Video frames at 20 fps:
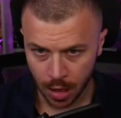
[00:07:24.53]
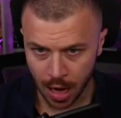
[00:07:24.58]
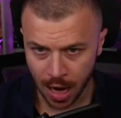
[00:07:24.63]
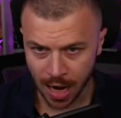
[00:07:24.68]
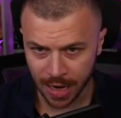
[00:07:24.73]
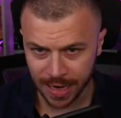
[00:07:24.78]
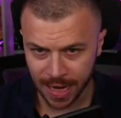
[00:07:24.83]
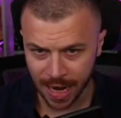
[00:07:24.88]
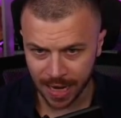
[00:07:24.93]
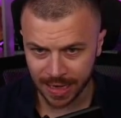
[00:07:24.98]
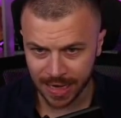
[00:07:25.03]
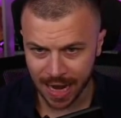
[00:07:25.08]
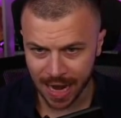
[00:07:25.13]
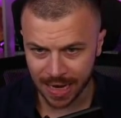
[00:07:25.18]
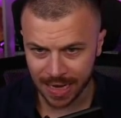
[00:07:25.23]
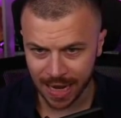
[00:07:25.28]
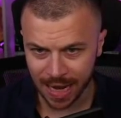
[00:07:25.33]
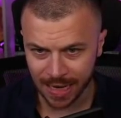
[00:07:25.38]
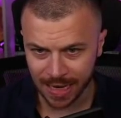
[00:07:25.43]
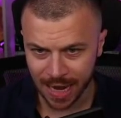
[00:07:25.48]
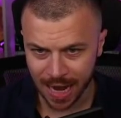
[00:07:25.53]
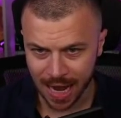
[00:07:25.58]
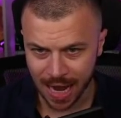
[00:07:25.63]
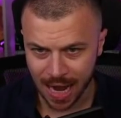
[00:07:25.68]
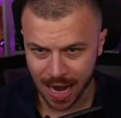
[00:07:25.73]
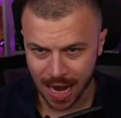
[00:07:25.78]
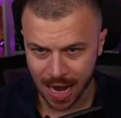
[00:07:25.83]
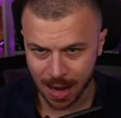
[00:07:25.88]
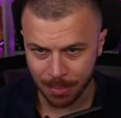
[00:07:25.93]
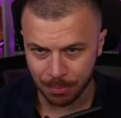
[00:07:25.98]
Oh, yeah, yeah, yeah,
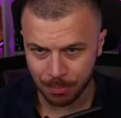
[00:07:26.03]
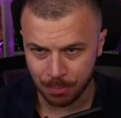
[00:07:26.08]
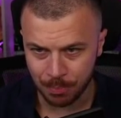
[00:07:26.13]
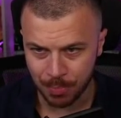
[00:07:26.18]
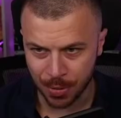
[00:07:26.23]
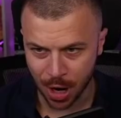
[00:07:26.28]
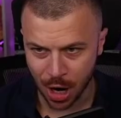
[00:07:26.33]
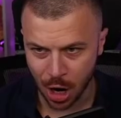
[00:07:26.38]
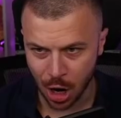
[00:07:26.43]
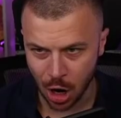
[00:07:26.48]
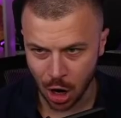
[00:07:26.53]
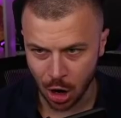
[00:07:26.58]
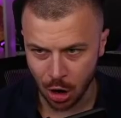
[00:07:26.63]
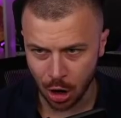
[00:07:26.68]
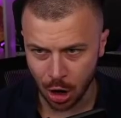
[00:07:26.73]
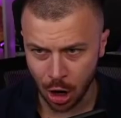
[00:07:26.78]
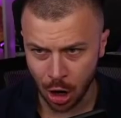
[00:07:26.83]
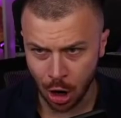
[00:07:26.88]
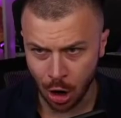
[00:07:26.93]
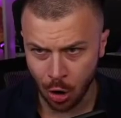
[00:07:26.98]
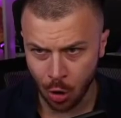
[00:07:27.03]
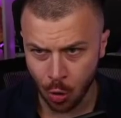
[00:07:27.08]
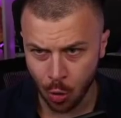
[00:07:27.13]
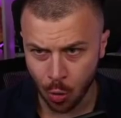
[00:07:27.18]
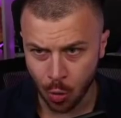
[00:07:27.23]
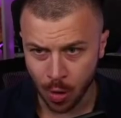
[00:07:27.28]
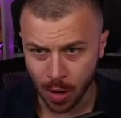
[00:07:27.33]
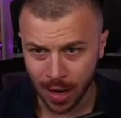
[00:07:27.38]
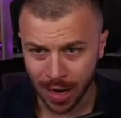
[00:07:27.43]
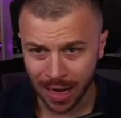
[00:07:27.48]
yeah, bro.
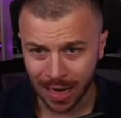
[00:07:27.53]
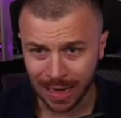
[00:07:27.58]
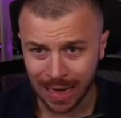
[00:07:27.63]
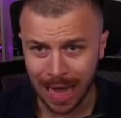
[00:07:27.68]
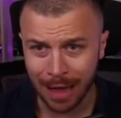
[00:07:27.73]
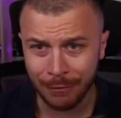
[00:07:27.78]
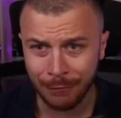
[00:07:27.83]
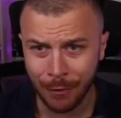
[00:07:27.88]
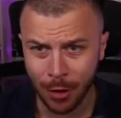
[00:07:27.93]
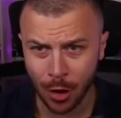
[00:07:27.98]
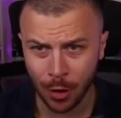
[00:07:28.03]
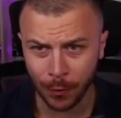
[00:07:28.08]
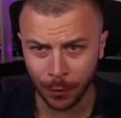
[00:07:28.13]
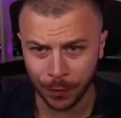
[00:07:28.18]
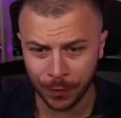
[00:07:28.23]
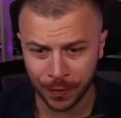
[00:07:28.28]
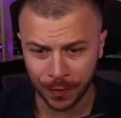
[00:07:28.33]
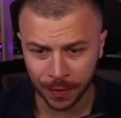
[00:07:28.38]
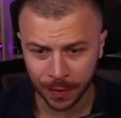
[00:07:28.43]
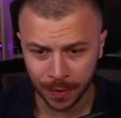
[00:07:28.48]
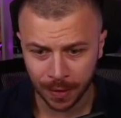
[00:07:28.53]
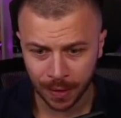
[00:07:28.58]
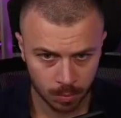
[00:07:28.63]
Oh! Lafont!